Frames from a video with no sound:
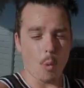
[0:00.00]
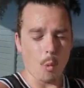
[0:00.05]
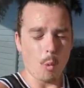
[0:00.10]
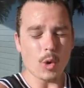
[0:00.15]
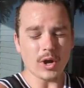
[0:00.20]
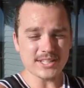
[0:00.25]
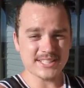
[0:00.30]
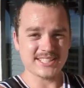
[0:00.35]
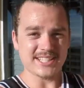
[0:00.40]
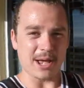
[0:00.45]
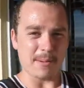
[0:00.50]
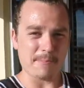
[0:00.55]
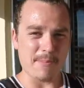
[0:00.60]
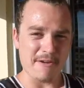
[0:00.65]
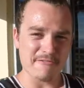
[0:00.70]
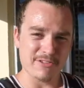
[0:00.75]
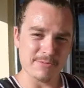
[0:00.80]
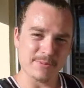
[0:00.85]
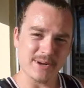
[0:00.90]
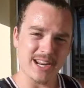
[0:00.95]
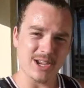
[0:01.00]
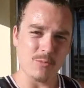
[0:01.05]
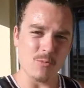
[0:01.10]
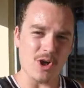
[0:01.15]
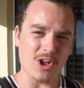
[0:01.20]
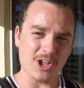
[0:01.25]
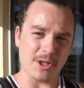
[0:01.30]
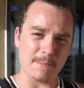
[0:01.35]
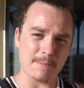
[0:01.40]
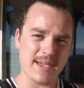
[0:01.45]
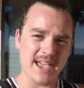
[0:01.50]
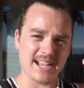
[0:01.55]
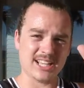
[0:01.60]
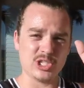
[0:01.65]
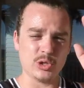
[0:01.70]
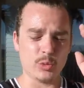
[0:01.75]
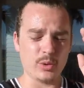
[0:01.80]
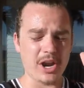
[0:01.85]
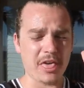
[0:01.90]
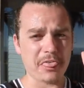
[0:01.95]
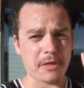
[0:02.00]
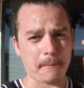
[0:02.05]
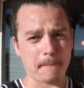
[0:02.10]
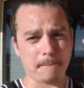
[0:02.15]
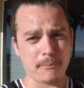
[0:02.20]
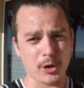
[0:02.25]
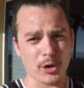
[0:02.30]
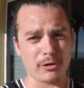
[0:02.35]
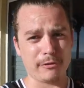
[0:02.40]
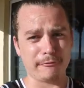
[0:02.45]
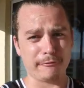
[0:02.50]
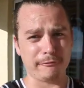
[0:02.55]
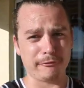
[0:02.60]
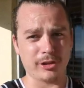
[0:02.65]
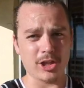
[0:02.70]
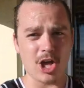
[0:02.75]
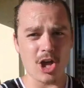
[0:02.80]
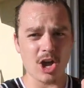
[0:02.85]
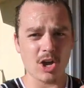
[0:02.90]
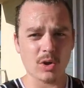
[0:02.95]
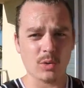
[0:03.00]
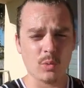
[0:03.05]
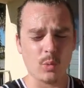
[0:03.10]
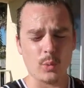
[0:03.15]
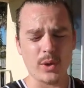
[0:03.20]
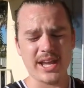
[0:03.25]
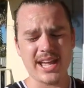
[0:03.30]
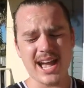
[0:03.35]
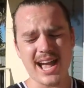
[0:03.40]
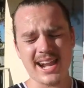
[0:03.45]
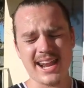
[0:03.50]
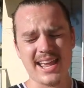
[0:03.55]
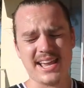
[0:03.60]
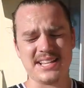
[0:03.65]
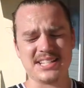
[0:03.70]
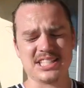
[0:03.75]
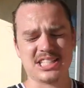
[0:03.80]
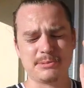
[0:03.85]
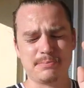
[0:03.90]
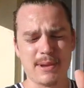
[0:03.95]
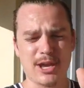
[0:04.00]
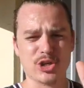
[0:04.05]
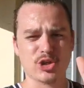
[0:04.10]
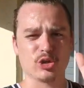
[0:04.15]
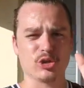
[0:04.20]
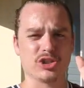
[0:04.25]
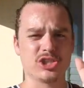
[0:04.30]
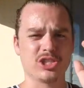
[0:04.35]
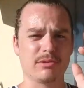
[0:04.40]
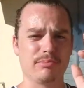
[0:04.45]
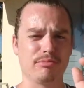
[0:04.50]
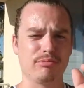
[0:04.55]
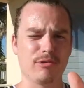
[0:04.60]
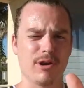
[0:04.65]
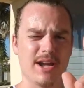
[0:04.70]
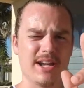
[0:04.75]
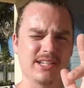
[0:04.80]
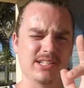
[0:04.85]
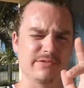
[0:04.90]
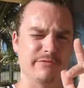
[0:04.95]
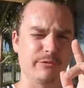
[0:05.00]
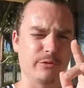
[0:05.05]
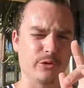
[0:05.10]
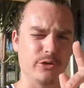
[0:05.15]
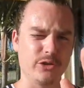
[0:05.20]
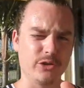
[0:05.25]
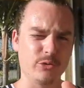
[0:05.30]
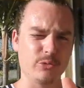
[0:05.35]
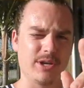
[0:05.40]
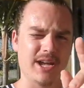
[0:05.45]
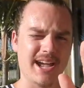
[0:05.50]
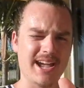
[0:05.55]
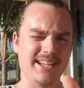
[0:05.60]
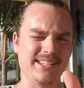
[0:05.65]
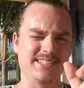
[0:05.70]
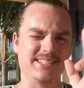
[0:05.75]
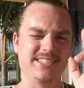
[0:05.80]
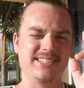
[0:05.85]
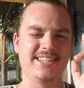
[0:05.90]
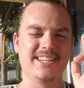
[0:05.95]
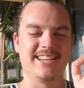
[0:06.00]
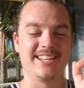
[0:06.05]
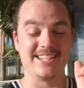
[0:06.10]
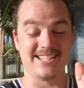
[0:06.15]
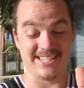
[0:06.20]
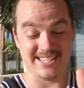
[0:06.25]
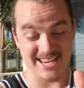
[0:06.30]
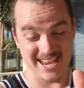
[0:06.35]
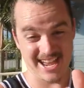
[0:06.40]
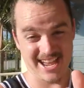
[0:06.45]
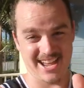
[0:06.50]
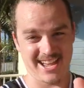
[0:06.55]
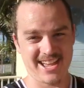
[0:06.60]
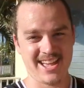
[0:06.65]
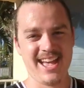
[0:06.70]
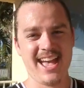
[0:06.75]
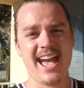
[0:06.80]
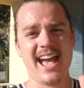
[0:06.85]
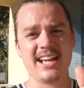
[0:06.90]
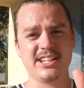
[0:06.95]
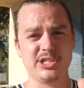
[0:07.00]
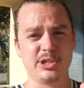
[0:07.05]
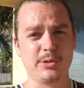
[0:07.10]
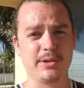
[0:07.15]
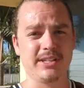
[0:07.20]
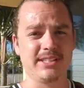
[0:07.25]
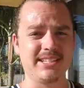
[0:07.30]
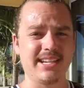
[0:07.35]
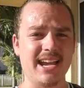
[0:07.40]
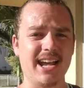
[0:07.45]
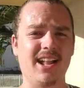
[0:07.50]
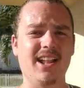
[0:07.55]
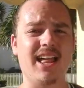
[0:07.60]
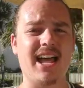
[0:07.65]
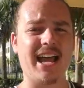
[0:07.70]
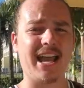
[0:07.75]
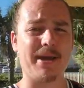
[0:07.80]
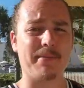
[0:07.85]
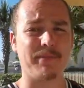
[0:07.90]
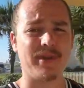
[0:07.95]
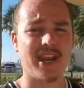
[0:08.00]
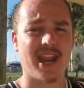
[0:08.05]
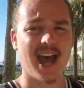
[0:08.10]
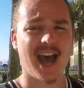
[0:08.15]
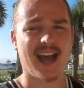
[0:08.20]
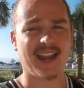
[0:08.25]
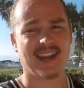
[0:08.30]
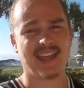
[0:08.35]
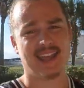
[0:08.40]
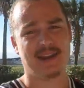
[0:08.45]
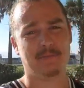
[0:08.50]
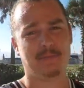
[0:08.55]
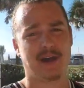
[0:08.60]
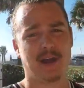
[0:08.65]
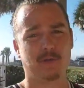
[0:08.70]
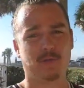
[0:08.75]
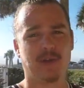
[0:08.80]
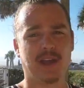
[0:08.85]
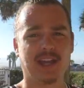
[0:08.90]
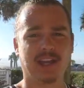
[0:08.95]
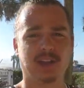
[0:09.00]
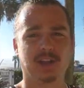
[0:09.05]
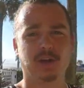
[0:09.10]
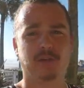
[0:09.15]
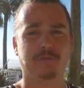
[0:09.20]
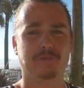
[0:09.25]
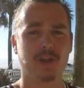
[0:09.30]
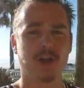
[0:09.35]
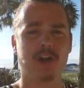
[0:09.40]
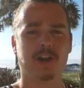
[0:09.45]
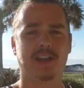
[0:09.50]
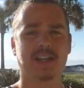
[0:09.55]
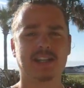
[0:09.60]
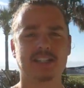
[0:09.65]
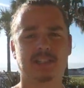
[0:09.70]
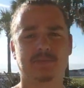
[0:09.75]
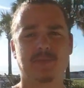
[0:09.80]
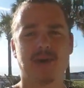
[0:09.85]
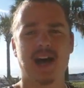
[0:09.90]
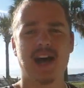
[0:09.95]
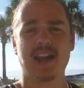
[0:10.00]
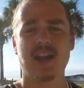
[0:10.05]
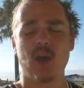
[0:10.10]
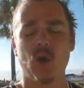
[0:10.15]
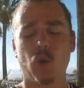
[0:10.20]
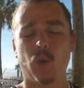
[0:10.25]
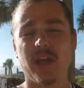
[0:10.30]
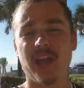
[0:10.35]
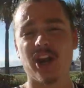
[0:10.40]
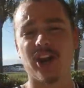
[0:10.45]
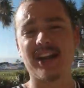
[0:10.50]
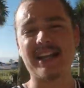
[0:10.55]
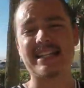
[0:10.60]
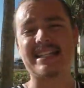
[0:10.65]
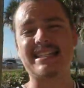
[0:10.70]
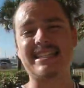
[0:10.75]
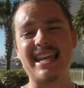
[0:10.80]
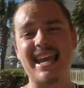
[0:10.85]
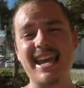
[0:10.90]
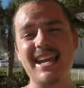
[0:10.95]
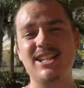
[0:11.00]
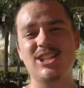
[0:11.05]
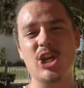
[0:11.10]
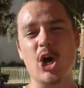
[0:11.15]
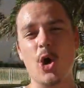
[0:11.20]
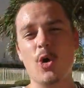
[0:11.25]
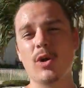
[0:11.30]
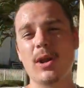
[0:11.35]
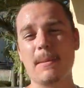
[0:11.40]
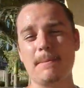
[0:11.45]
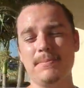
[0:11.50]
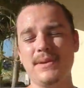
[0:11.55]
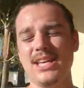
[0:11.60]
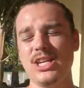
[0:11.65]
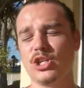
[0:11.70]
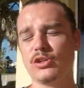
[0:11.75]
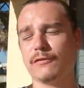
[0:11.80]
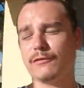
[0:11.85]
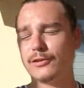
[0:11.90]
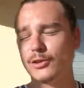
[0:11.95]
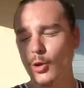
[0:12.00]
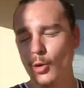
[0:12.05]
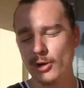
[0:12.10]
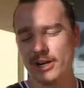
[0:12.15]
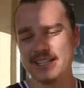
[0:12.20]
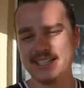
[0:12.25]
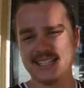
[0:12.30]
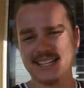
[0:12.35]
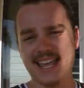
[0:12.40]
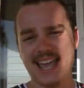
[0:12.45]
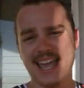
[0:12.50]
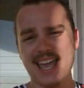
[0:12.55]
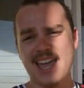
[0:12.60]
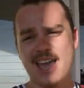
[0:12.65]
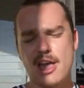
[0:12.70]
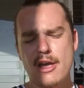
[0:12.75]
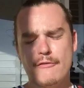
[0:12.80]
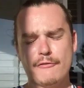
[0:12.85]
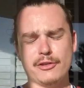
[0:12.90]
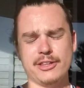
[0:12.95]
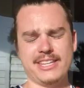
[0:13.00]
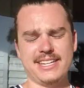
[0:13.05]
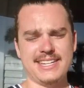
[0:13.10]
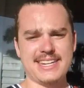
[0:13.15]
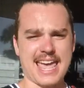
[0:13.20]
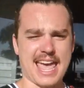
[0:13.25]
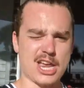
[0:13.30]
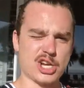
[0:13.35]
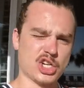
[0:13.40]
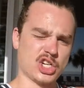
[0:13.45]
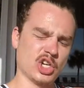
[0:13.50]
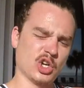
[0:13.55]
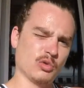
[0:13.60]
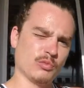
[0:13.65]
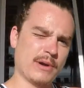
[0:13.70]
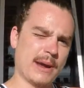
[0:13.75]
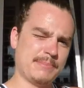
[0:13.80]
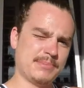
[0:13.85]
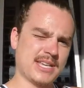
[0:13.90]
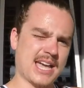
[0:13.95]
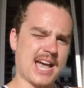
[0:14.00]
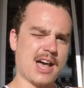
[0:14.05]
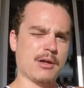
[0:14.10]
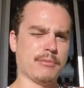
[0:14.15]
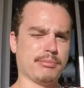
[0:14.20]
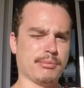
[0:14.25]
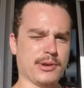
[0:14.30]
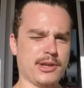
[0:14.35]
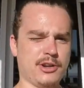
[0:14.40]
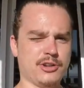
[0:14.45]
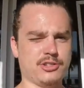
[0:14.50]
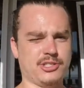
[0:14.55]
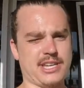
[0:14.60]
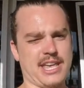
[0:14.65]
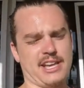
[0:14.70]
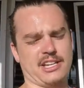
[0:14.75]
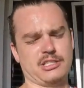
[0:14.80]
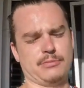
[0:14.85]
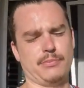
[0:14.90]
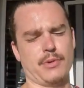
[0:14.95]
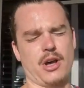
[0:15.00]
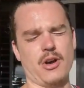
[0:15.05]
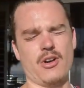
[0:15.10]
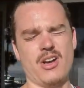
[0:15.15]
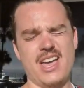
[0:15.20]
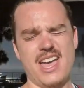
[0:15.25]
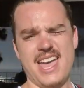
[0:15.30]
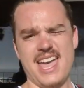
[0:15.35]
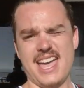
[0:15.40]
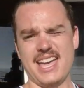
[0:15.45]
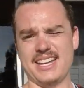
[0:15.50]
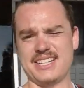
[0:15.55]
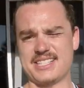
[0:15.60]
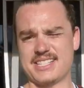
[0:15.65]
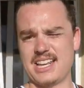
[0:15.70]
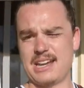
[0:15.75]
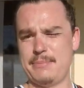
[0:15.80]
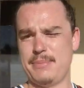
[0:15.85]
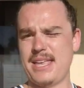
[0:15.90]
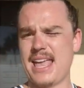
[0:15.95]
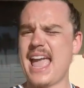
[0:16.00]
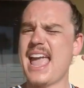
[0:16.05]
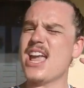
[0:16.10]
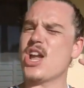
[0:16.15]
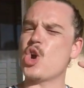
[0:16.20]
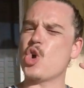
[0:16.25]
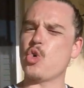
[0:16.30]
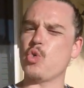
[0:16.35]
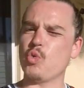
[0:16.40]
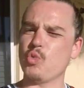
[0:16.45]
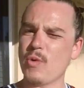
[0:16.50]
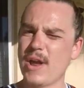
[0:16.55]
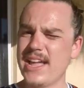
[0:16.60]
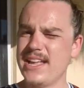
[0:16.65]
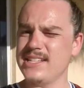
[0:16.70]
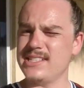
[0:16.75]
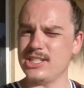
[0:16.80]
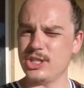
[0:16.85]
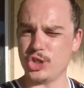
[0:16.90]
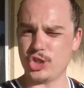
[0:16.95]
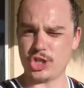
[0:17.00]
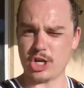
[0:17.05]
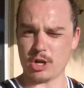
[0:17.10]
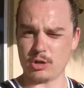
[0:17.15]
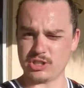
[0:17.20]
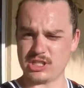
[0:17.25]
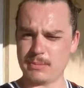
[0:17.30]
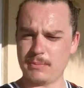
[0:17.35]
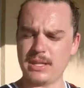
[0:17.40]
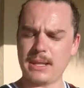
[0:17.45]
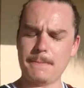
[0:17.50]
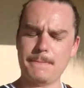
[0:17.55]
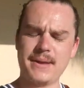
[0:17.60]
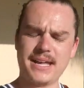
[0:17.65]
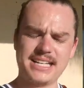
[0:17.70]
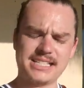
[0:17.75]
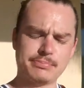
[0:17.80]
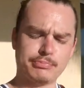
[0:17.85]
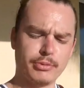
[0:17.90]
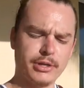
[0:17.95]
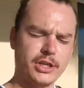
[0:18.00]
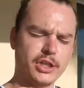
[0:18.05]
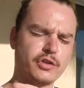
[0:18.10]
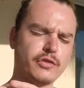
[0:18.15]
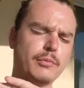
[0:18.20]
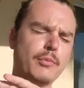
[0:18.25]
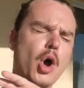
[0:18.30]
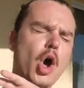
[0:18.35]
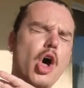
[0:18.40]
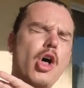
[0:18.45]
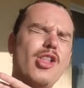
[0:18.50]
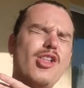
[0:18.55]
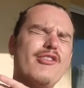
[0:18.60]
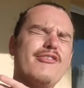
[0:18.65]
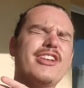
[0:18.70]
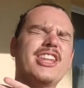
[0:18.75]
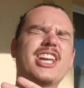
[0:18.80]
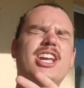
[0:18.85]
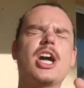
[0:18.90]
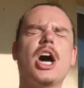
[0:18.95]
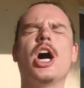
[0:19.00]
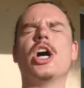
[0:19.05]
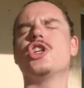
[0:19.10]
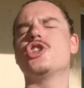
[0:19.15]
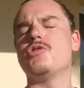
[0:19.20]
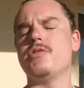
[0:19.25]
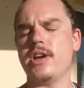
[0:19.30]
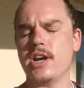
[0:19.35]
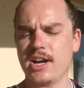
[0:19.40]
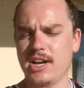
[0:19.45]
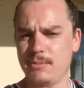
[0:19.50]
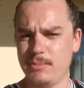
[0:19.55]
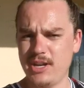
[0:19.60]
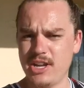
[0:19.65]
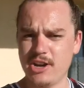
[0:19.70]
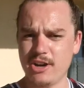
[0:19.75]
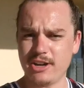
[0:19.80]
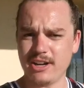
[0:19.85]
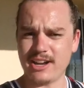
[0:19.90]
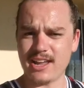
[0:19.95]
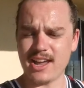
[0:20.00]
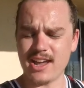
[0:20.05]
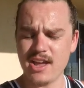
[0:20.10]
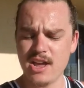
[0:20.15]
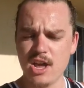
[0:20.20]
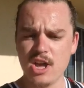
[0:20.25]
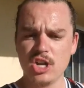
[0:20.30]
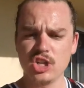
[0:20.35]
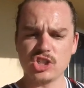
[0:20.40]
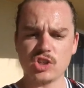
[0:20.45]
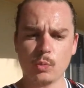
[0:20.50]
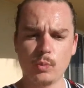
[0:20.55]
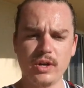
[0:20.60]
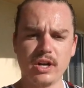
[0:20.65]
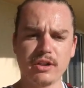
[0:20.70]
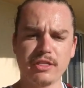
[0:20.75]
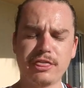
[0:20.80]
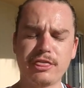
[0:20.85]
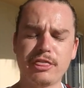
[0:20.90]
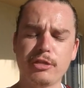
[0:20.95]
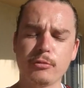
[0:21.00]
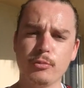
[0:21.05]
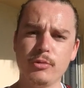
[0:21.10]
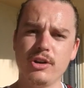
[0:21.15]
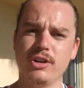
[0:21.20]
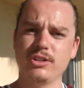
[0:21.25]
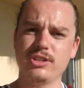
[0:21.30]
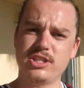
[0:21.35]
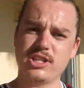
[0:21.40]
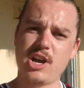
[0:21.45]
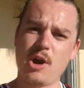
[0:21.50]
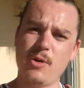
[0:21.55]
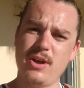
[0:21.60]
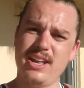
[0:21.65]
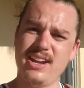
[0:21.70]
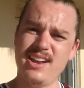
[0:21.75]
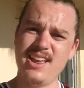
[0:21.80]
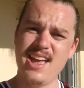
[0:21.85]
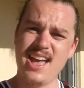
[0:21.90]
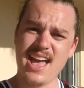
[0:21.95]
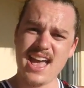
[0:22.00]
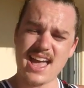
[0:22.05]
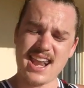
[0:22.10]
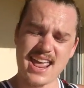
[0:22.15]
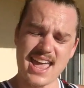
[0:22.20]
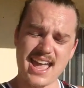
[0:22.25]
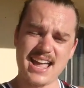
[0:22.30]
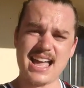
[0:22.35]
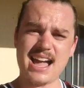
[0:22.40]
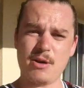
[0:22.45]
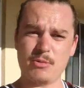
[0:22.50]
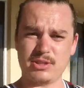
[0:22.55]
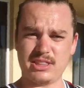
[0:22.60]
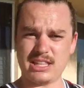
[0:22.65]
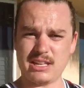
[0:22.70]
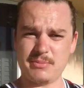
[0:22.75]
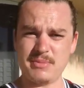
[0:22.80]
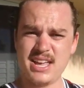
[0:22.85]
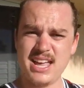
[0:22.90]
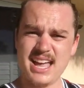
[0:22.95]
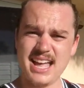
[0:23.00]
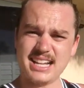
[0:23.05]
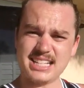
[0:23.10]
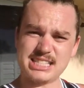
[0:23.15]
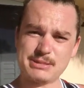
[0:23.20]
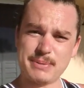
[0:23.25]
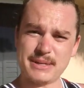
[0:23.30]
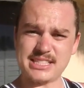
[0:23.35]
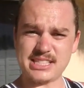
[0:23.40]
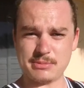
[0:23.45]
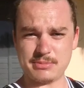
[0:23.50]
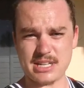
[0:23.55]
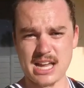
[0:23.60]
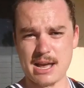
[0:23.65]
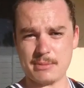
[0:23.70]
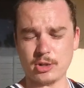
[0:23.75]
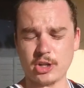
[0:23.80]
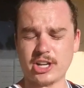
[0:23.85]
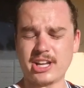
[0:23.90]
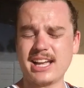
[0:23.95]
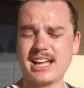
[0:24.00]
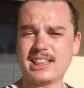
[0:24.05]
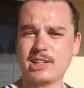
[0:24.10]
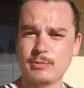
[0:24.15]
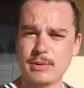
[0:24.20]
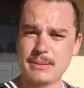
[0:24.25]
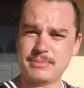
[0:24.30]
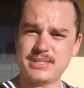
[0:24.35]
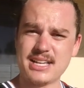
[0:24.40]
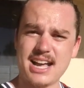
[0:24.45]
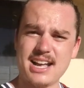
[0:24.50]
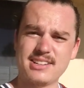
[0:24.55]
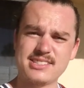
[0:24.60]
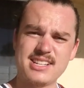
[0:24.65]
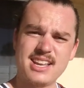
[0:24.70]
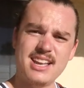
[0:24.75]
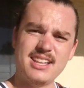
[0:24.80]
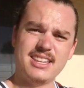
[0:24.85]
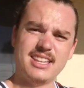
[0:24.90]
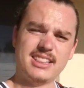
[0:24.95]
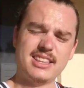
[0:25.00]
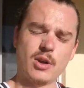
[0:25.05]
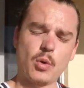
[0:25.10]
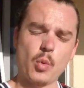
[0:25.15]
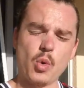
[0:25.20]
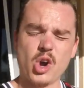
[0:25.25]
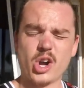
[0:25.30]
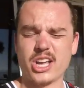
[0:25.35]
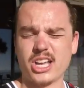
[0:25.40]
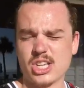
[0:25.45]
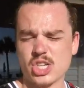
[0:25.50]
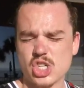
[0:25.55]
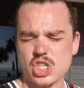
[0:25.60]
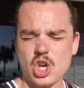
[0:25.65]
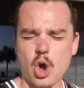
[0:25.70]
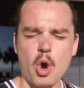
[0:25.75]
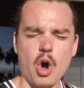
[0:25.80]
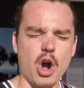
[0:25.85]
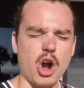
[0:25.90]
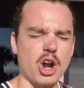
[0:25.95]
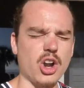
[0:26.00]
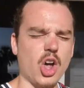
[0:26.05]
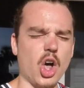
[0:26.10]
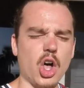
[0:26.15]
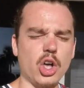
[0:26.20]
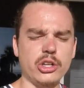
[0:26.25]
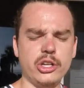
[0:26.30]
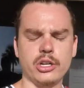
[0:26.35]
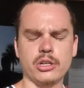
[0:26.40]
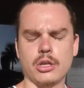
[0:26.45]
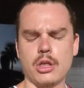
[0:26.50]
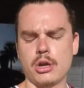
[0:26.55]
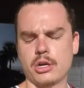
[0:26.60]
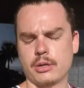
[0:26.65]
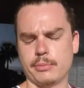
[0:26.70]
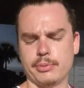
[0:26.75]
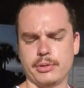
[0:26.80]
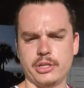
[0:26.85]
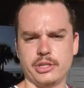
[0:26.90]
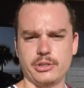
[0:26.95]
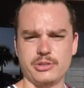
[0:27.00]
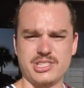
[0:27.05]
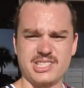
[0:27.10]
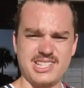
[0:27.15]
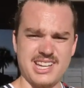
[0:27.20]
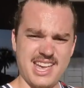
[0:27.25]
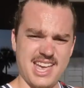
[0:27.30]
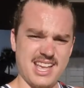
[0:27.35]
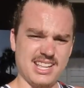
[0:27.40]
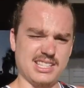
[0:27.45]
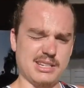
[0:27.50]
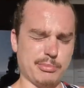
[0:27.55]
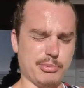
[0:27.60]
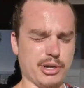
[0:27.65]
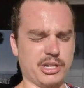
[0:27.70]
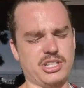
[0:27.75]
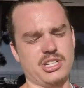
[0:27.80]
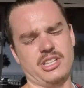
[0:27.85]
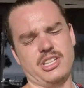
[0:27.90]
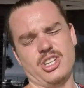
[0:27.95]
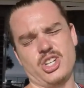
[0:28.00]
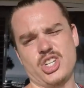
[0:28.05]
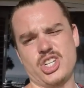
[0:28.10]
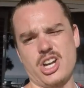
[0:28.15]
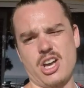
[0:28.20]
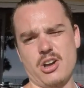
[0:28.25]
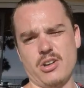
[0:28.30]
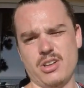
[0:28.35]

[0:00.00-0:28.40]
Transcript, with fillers: What's up, everybody? Welcome back to another Burton vlog. We got a special surprise for you guys today. As you can tell, I am not in my regular vlogging spot. We are in Daytona Beach, Florida today for the National Reptile Breeders Expo. It is going to be a crazy show. Some of the biggest breeders from all over the country are going to be here today. So we are thrilled to go in and hang out with them and spend some time looking at the reptiles that they're working so hard all year long to produce to bring to this show.